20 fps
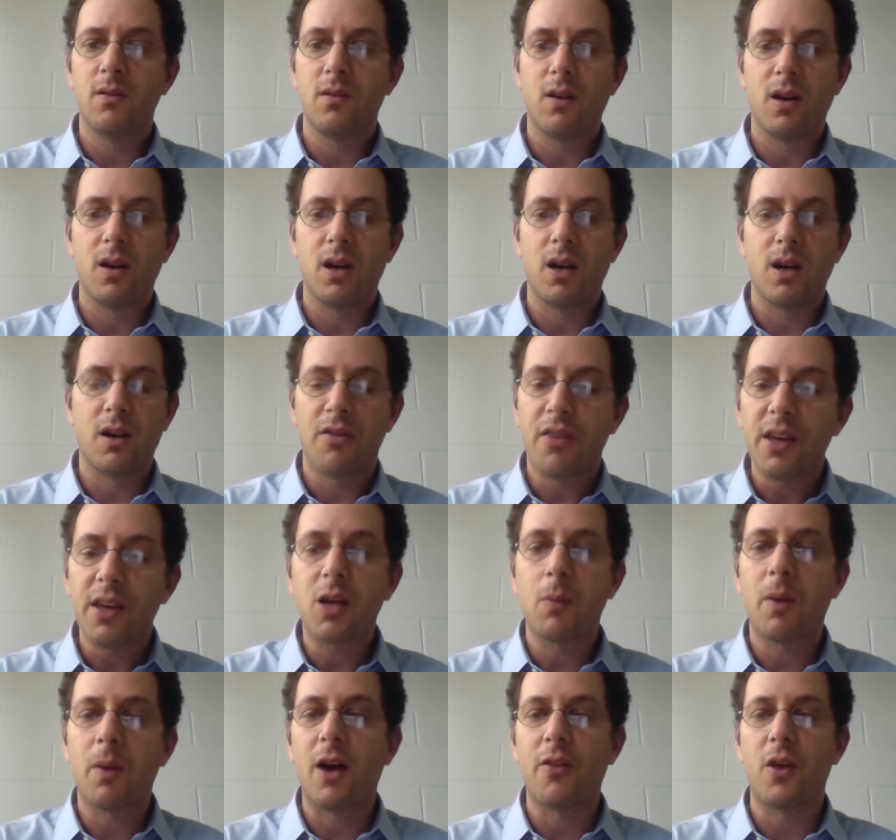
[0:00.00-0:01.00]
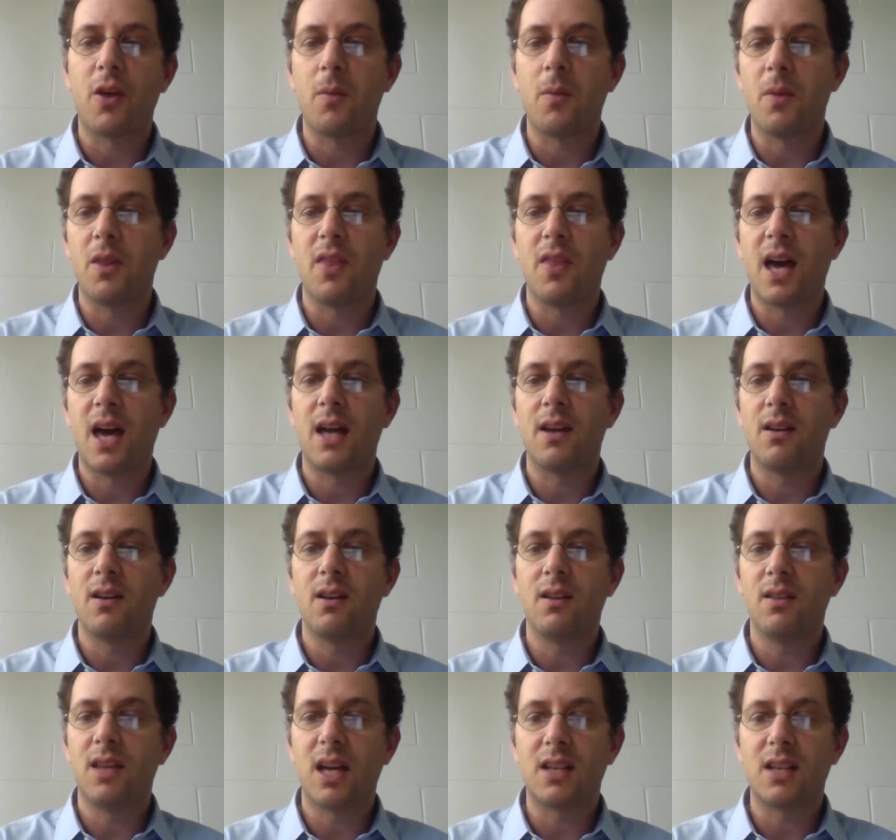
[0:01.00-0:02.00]
uh, think about them in that
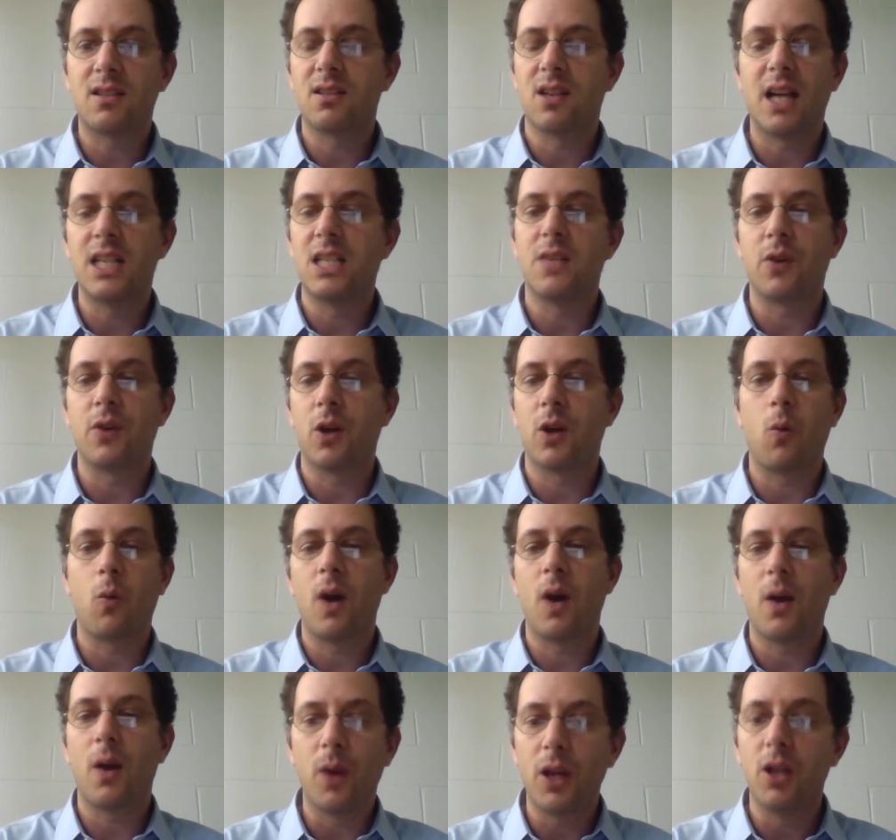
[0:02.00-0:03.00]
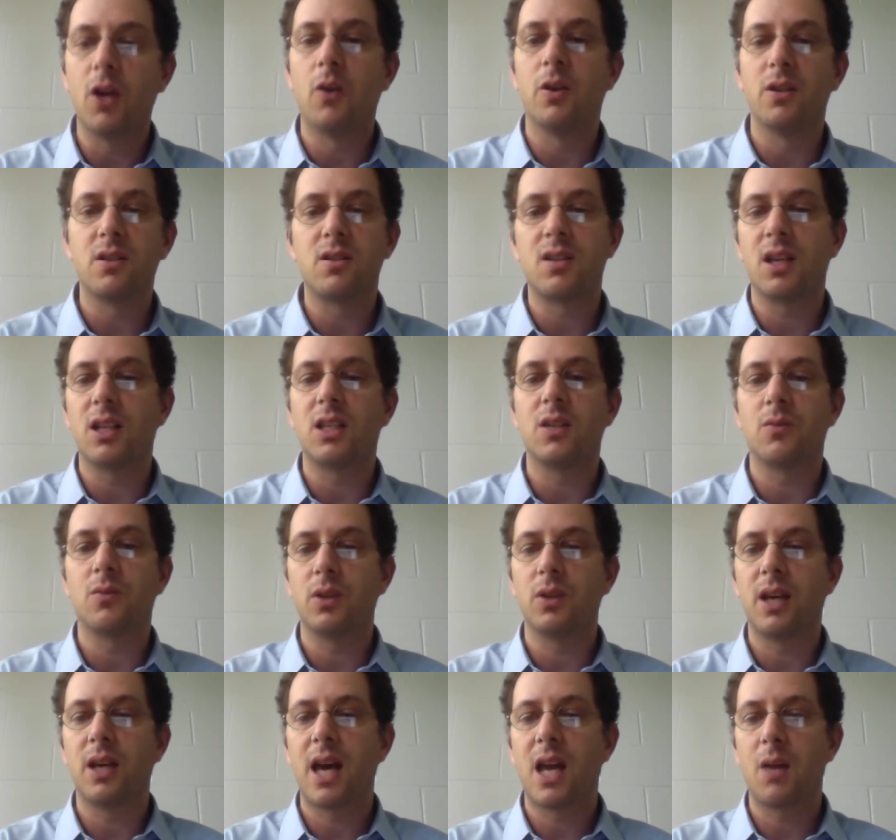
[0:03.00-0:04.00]
in that scientific way. We know
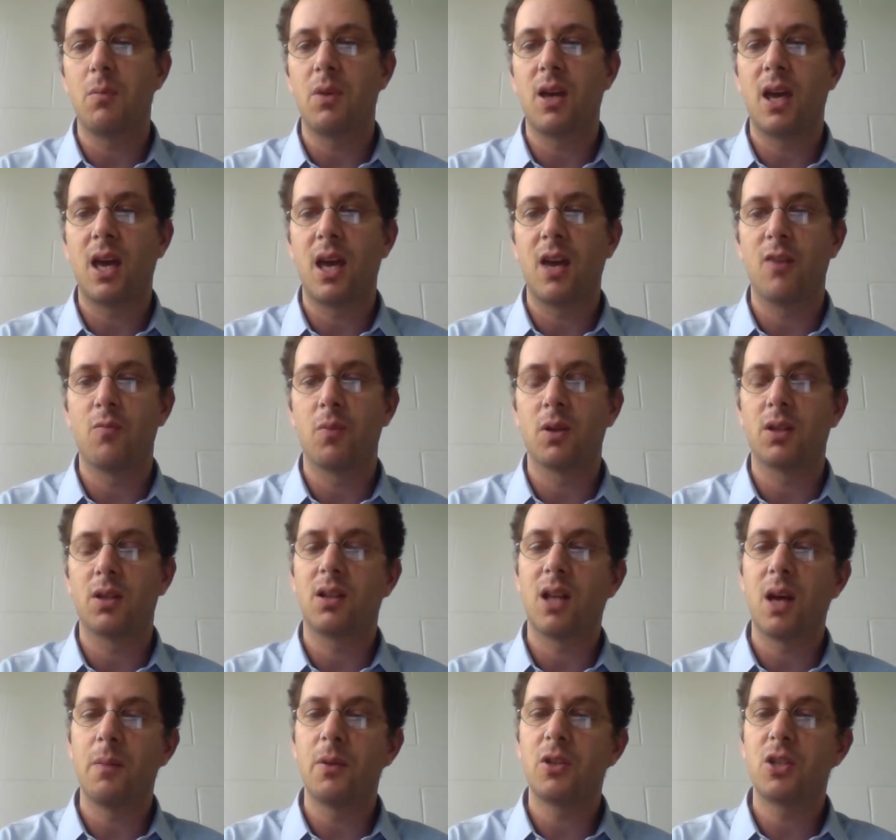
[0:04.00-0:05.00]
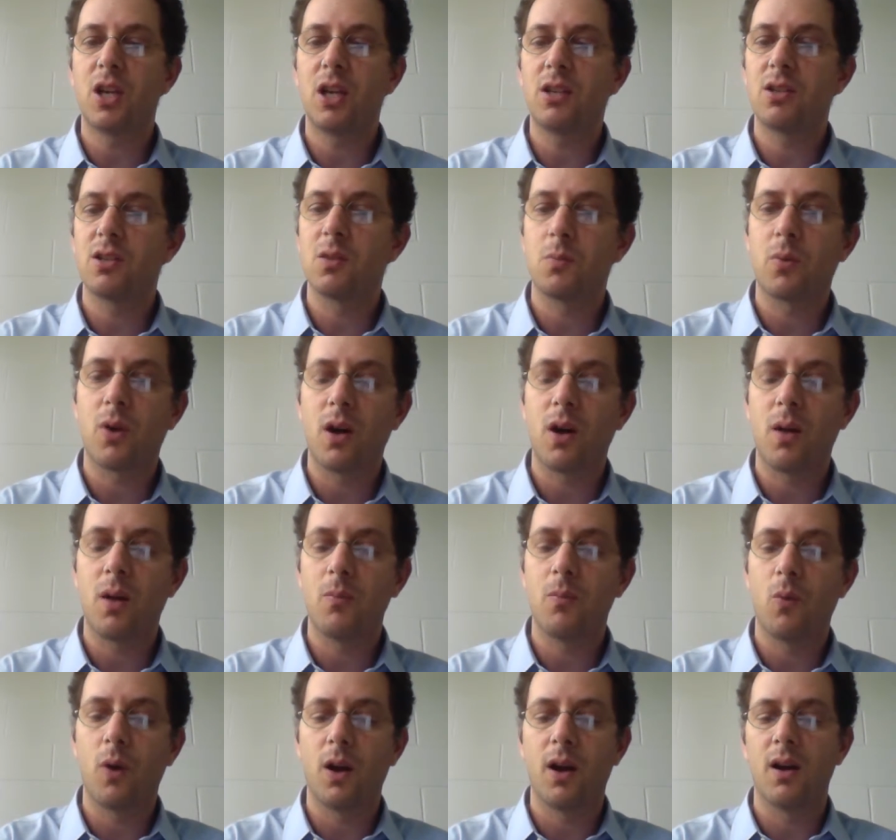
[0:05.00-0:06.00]
instinctively how to behave, but climate change is a problem
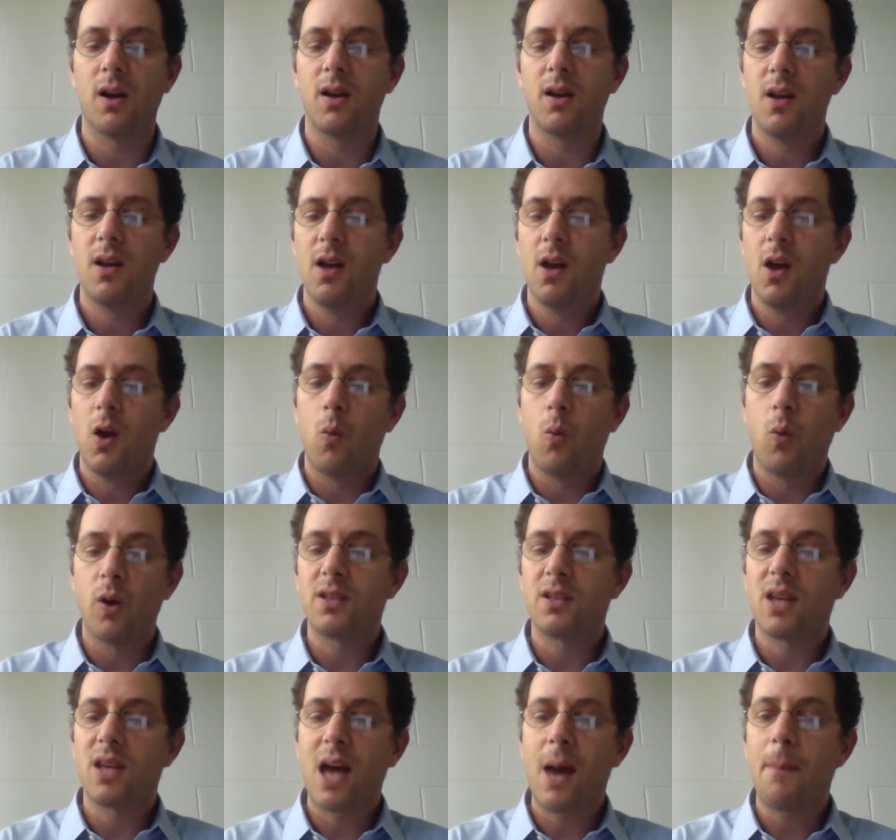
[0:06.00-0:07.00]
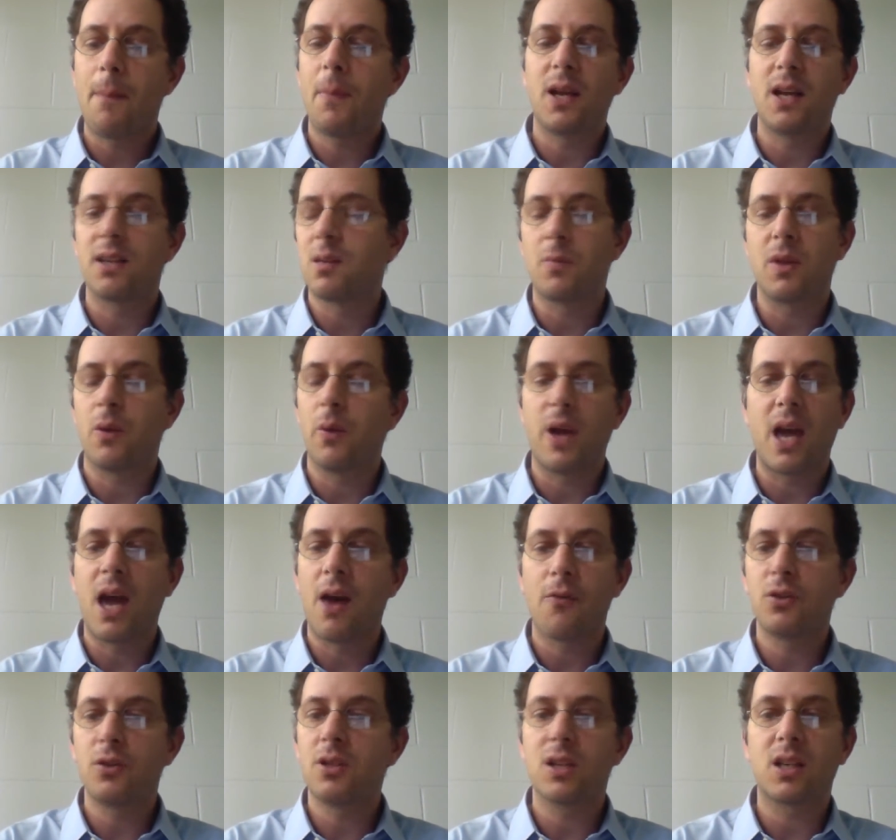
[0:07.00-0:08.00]
where what's happening is something we
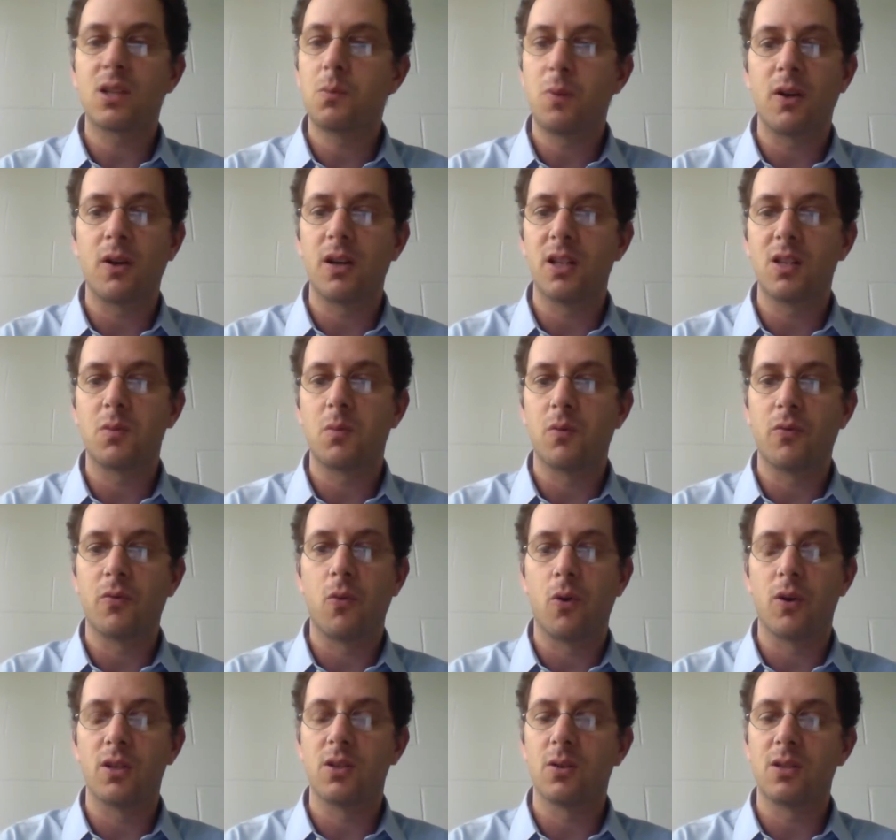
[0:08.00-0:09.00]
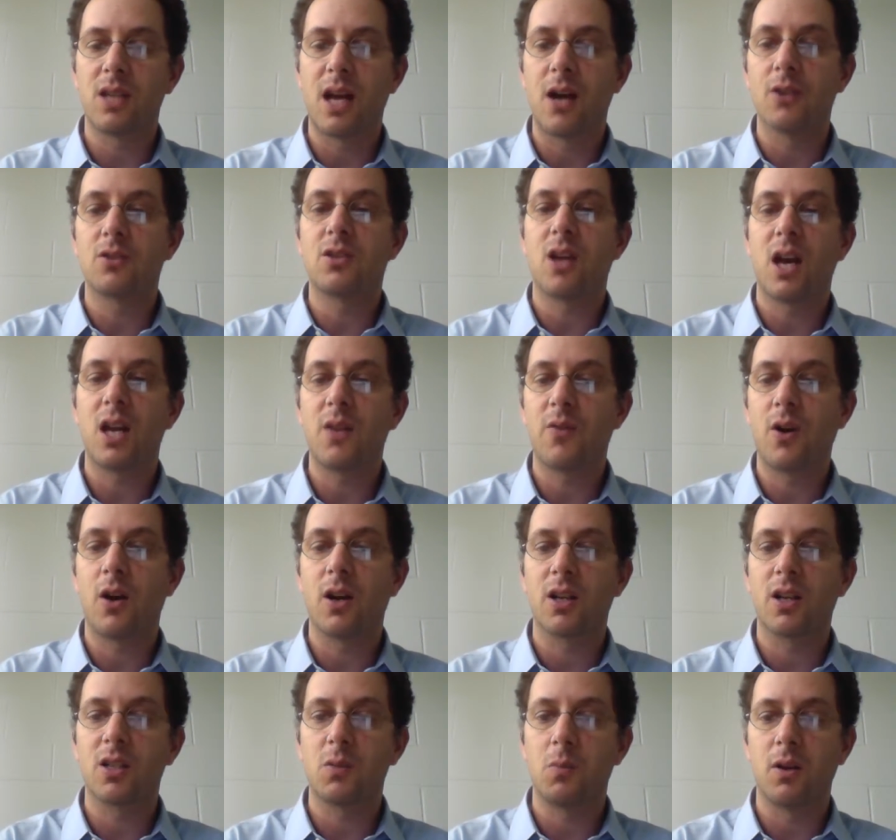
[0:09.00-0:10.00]
haven't experienced before. So it's outside of our
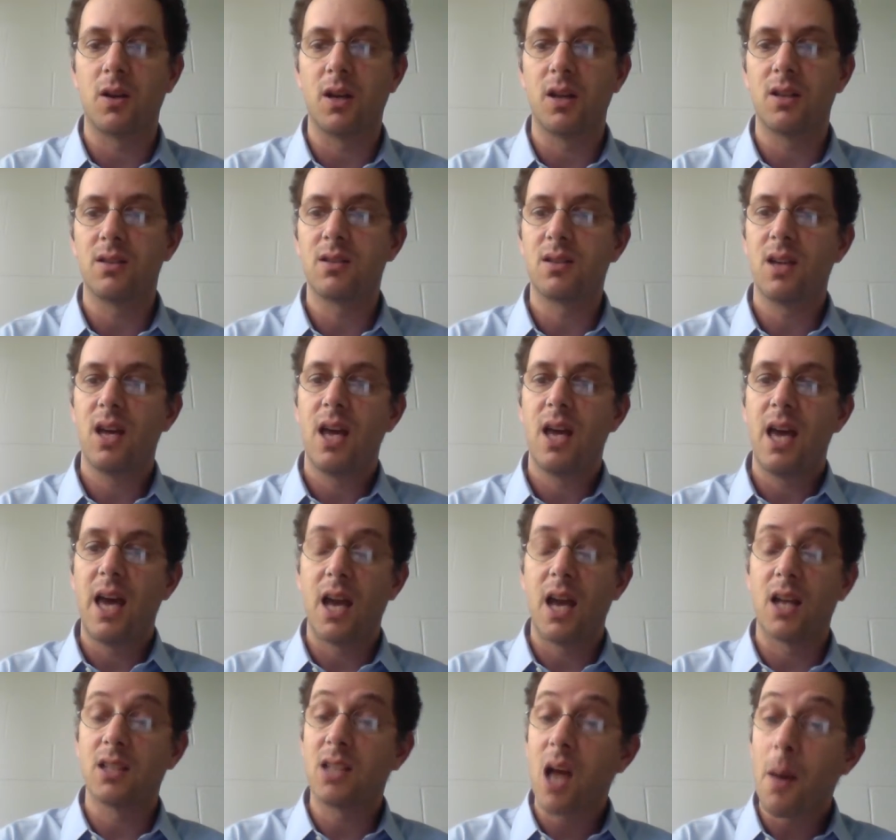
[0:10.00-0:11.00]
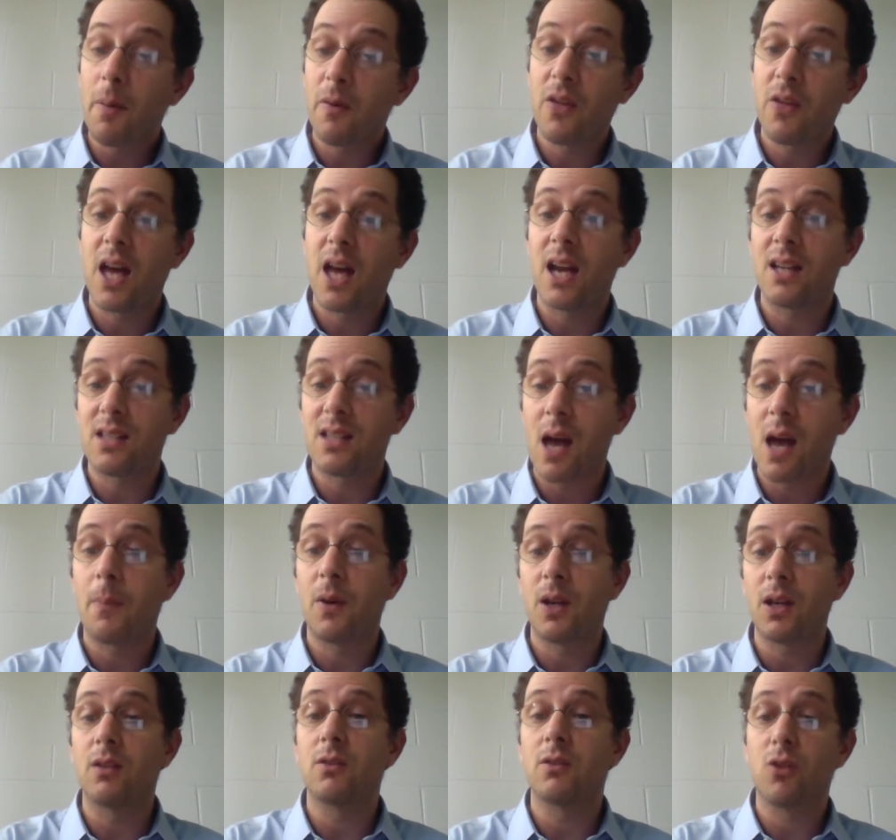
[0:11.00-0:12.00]
experience, and on top of that, it's
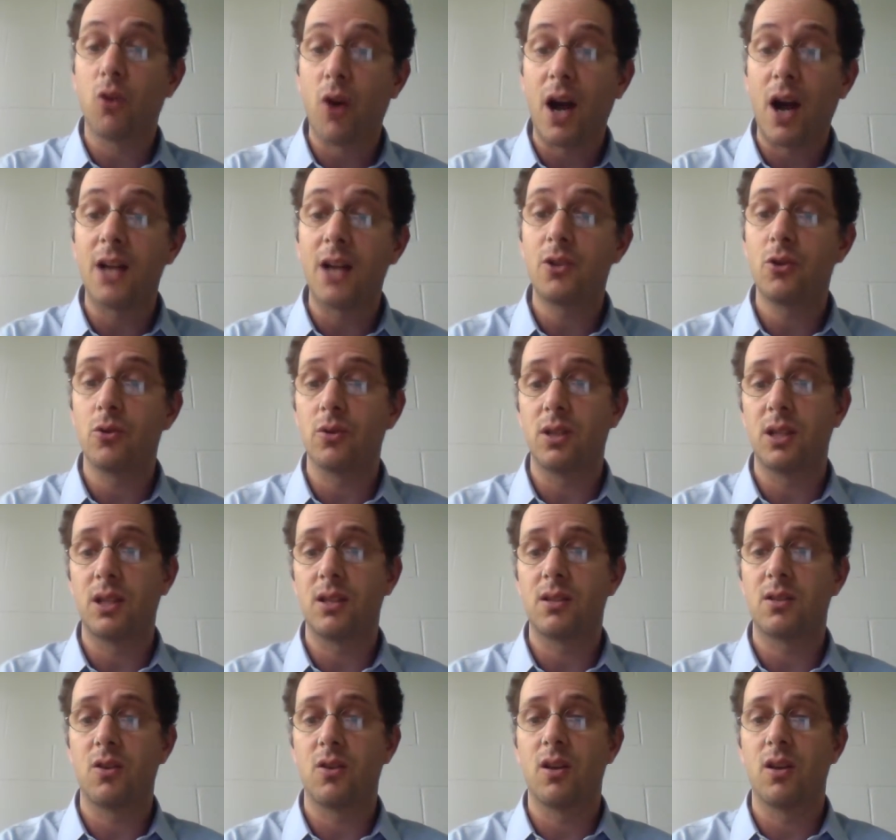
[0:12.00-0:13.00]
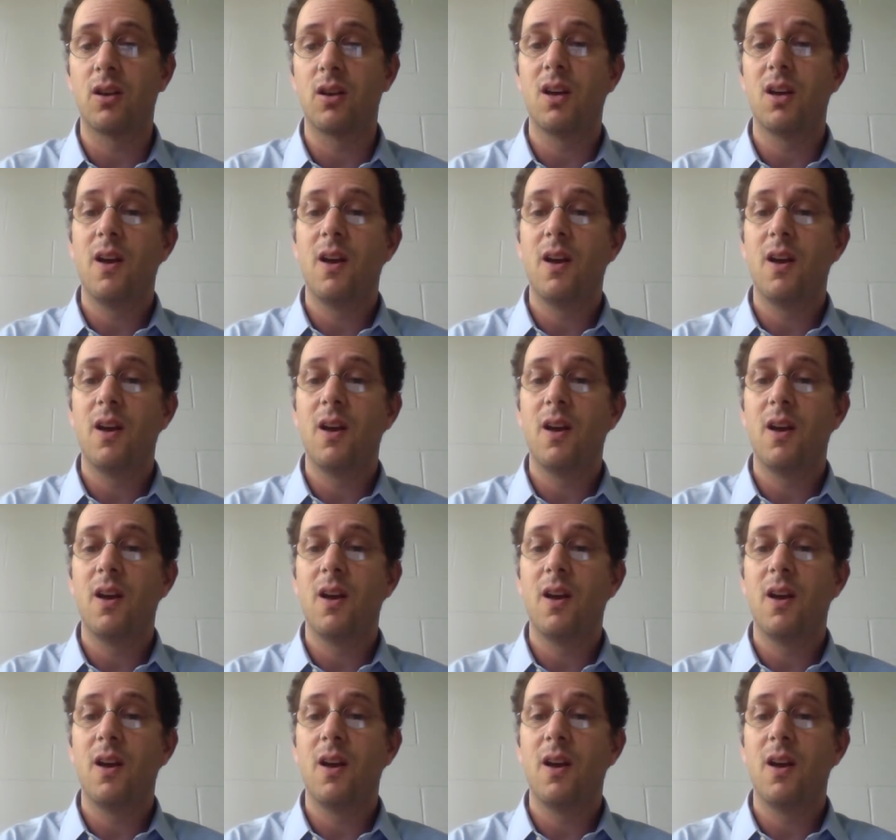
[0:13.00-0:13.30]
happening gradually. So the